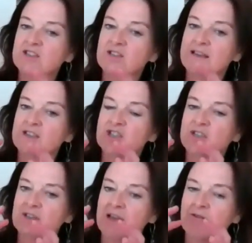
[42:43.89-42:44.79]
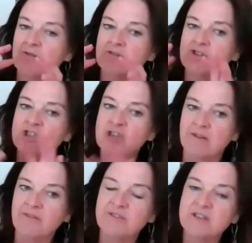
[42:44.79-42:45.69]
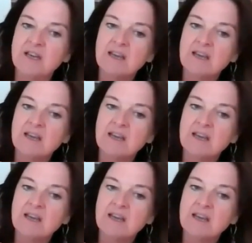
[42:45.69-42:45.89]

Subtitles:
let's to have a real shift